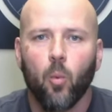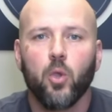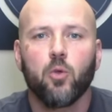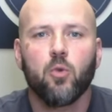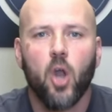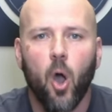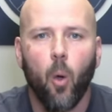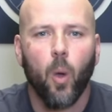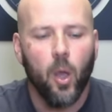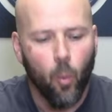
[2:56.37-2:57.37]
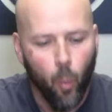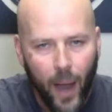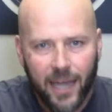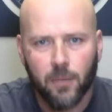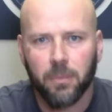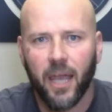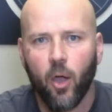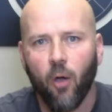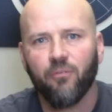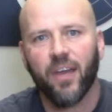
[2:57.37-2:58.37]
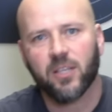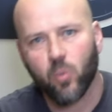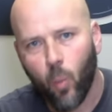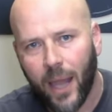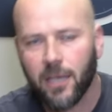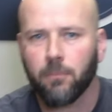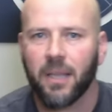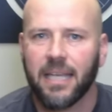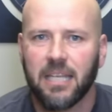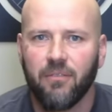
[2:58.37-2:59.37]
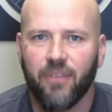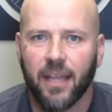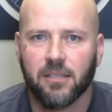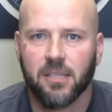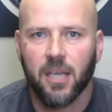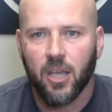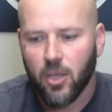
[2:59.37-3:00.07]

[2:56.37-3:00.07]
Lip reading: You know when to play offense, when to play defense.